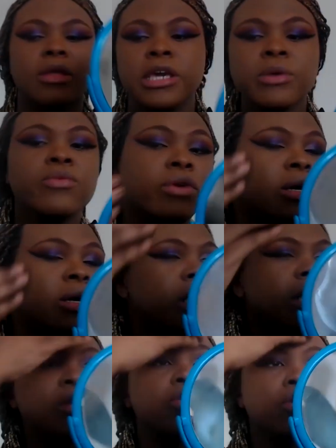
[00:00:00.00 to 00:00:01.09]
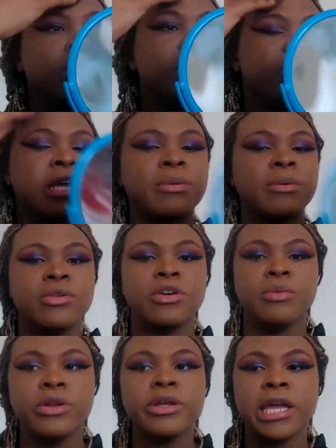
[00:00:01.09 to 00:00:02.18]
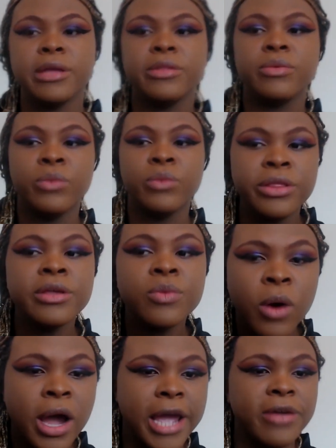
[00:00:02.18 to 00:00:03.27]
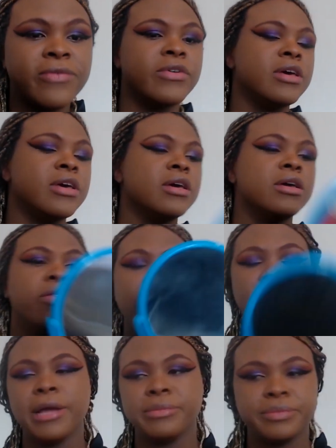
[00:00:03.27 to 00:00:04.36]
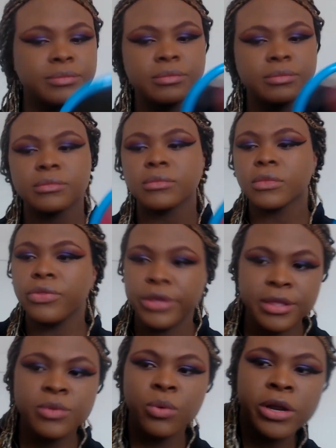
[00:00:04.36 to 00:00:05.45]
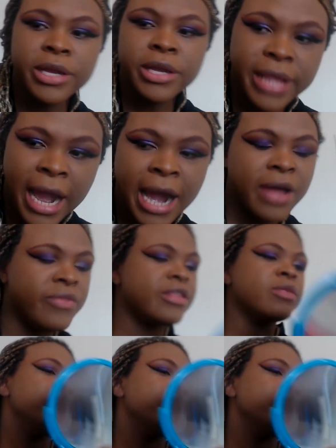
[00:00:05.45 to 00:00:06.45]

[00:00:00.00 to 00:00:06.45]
he really should have been able to communicate with his wife that this is where he's at and this is